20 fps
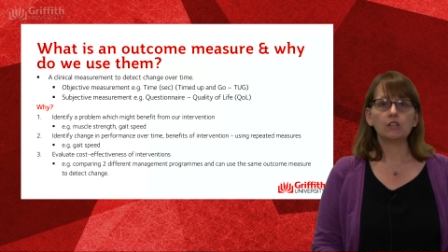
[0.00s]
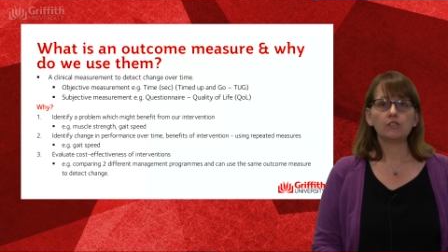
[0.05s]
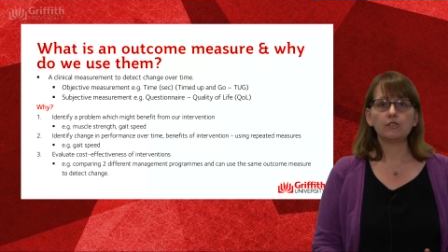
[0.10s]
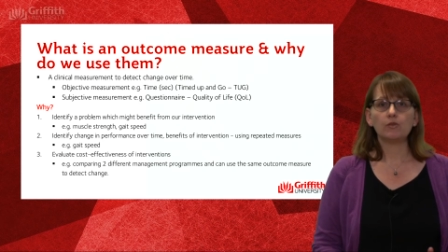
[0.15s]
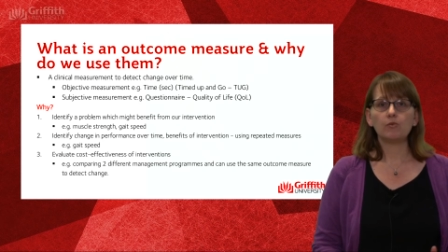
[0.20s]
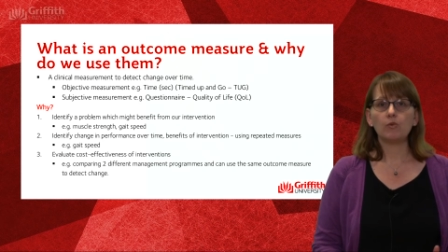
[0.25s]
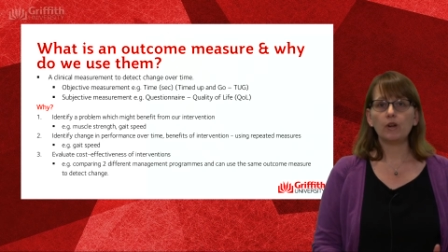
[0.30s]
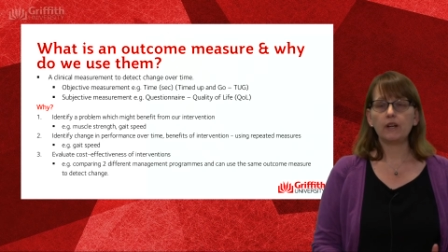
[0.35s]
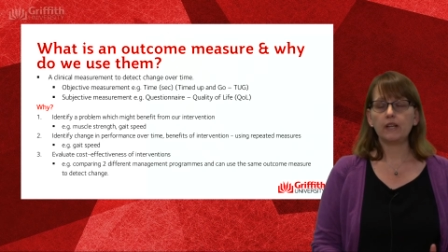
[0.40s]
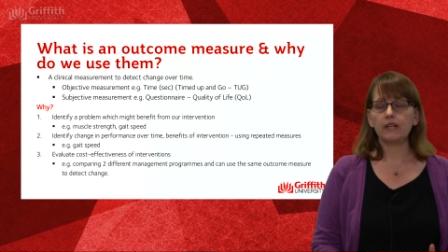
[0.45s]
So
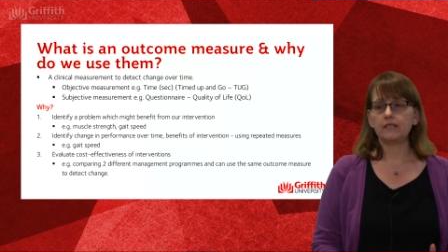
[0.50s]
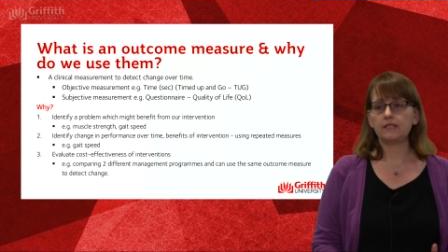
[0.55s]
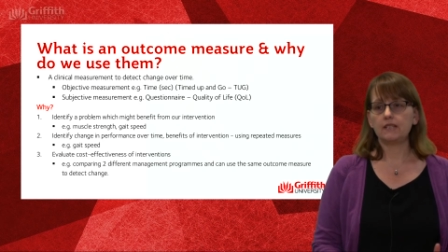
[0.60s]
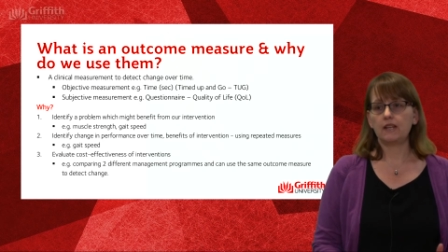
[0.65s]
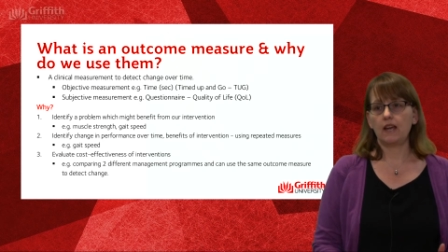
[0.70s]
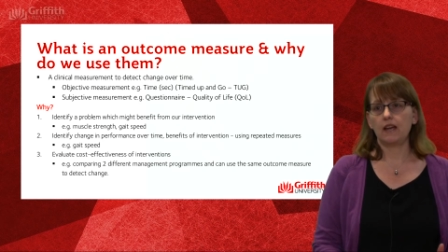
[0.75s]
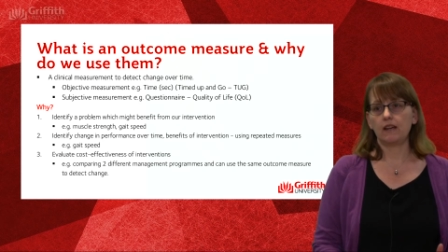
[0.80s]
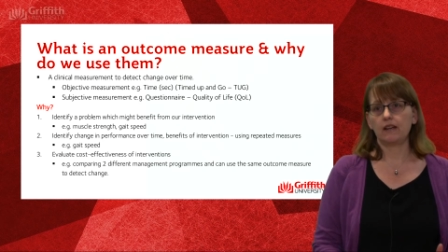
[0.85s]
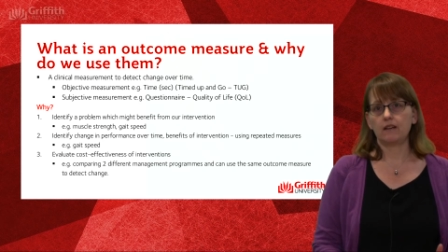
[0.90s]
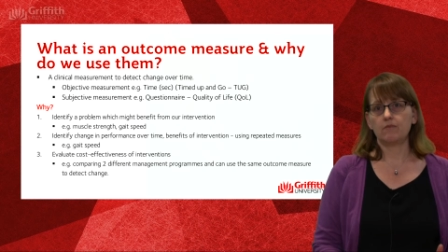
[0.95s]
what is an
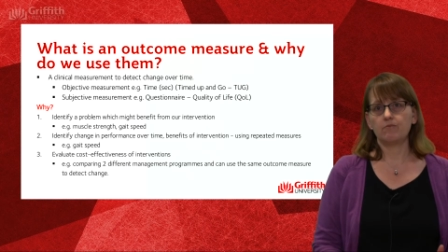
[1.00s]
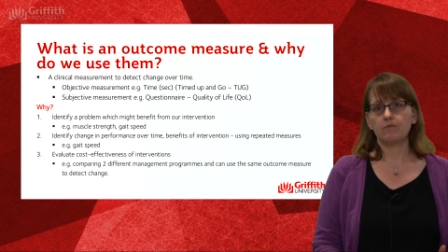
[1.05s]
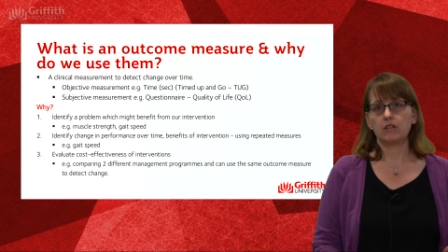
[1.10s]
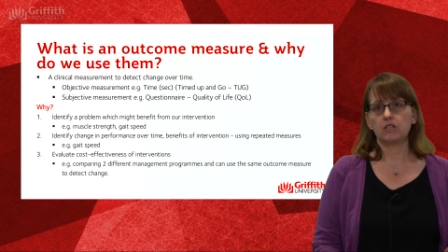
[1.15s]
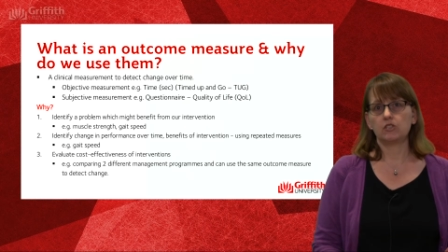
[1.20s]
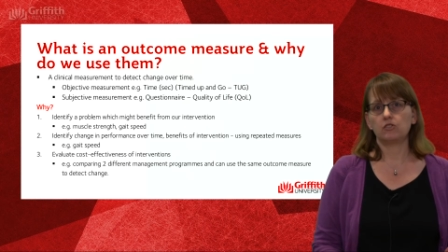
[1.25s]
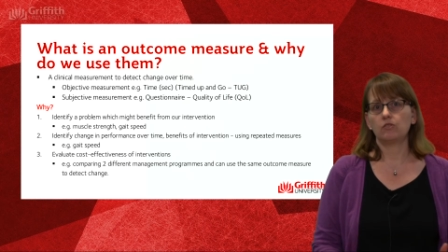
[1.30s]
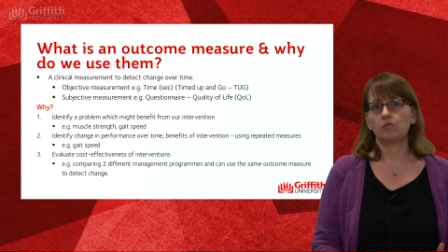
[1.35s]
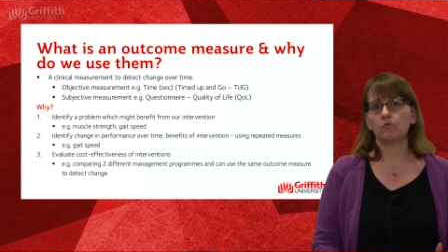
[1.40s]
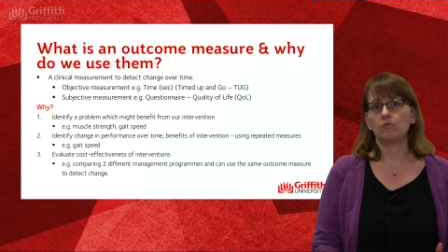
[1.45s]
outcome
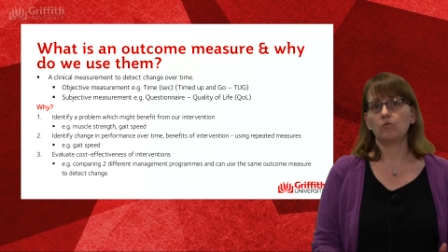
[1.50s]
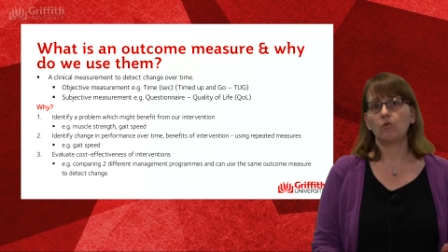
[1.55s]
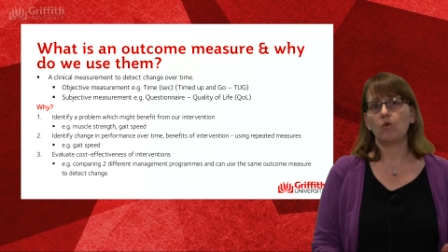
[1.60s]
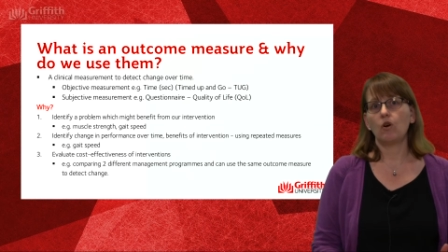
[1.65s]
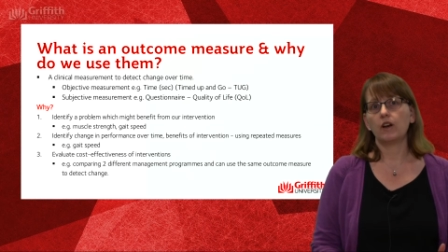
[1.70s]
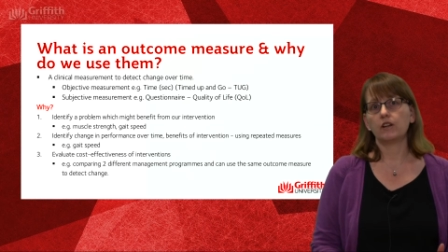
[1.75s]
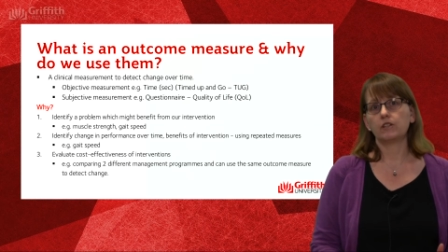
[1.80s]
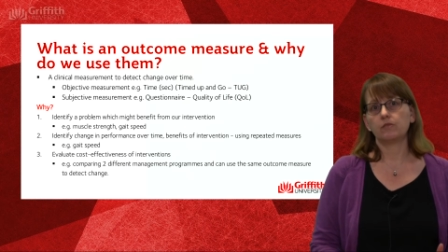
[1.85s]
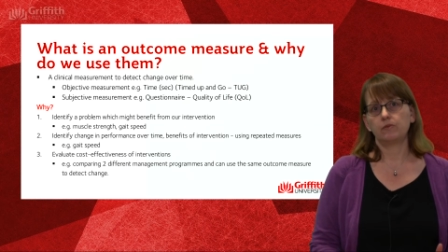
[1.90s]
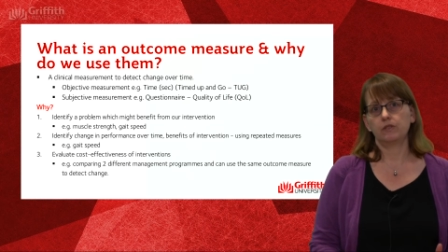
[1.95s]
measure and
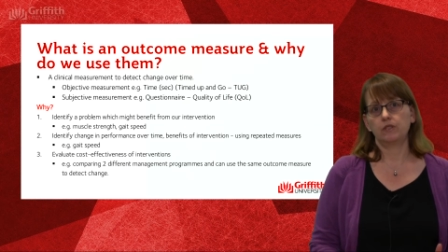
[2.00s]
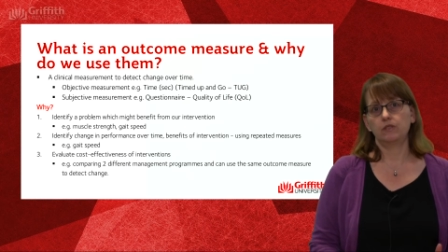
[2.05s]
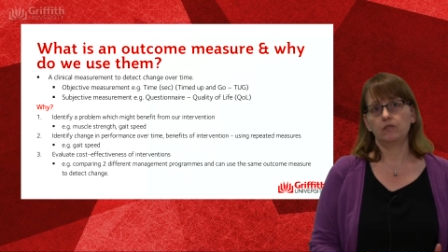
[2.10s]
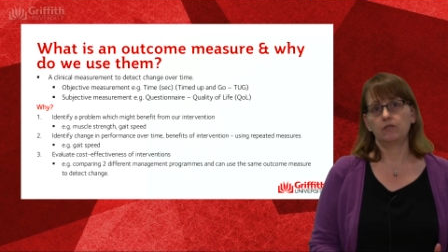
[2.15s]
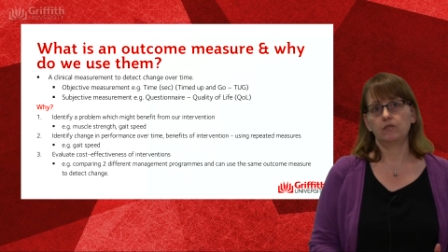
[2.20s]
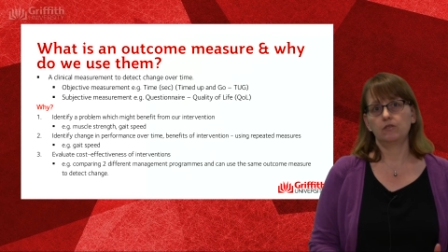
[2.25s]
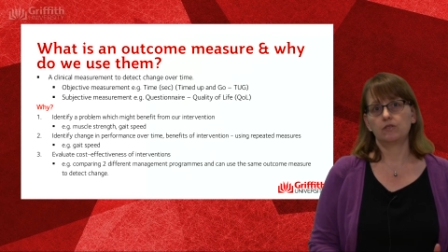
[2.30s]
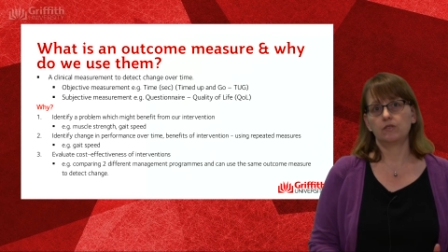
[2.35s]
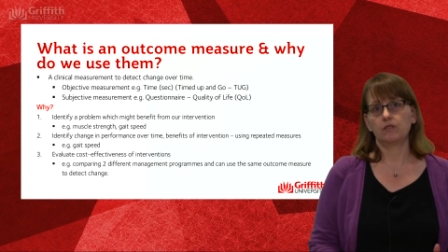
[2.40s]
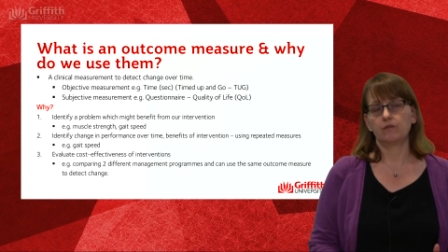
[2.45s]
why do we
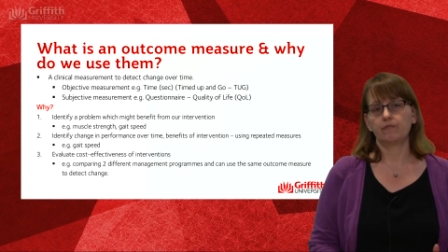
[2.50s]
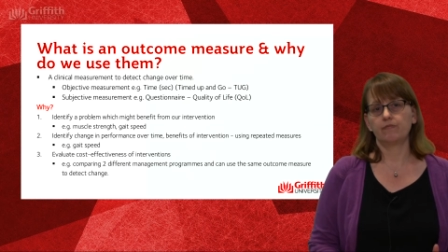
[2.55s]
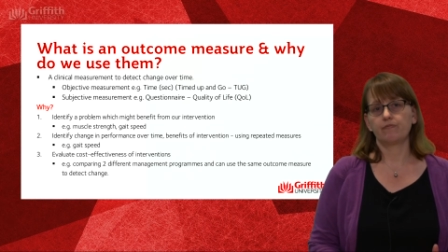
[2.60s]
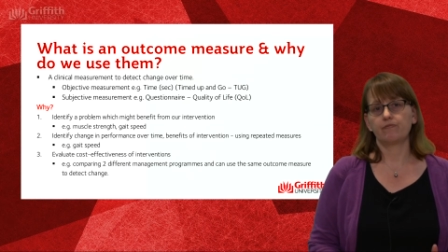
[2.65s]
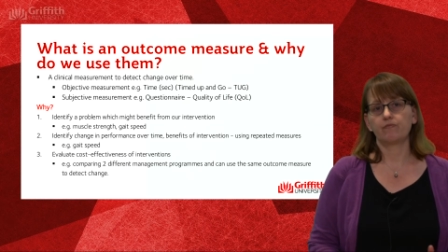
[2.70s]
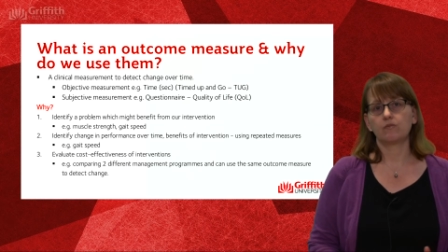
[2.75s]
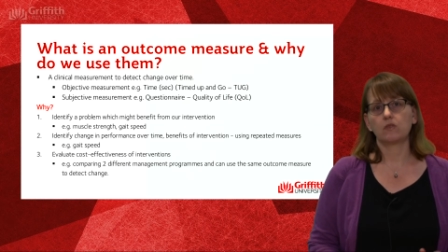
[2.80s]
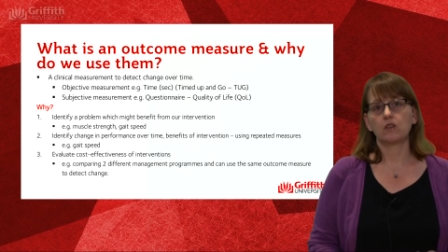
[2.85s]
use them?